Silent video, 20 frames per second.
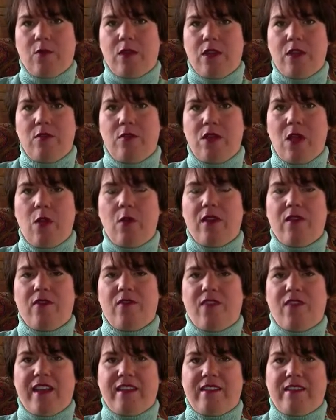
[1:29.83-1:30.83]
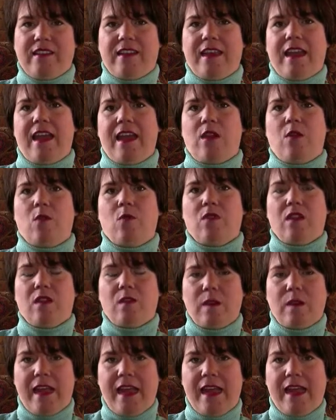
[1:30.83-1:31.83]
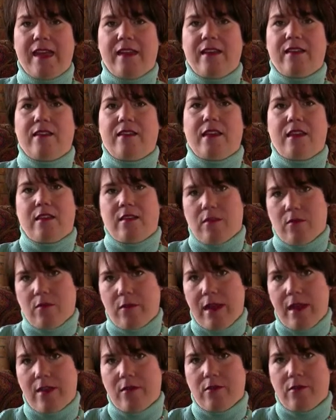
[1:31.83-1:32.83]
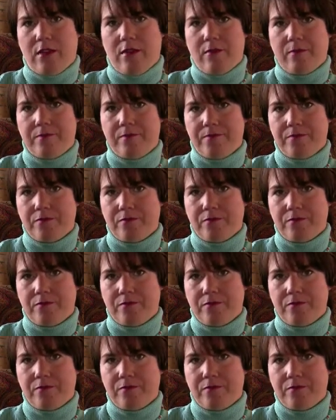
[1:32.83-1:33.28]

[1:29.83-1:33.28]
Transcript: when you don't investigate the land that is around you.